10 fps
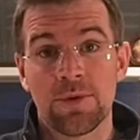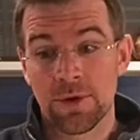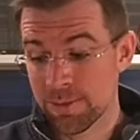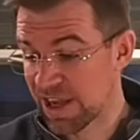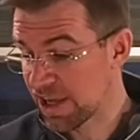
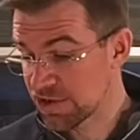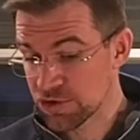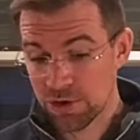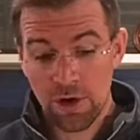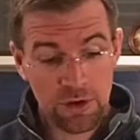or making
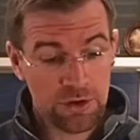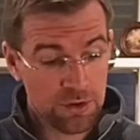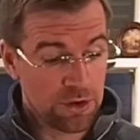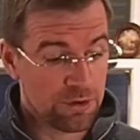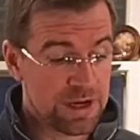sure all
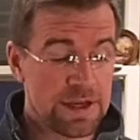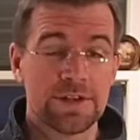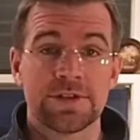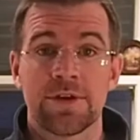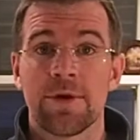your
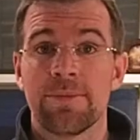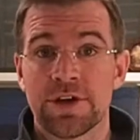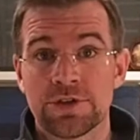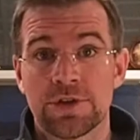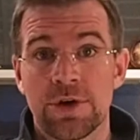ingredients are
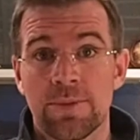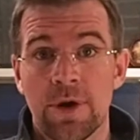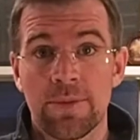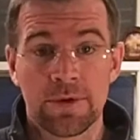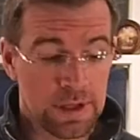measured out
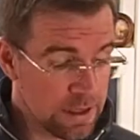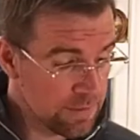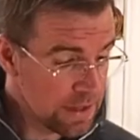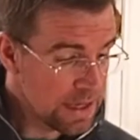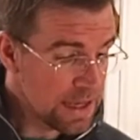properly,
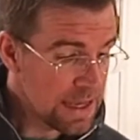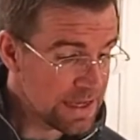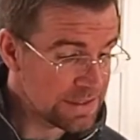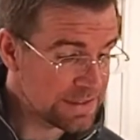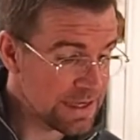
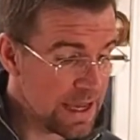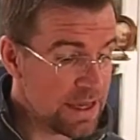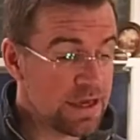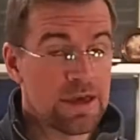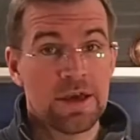is take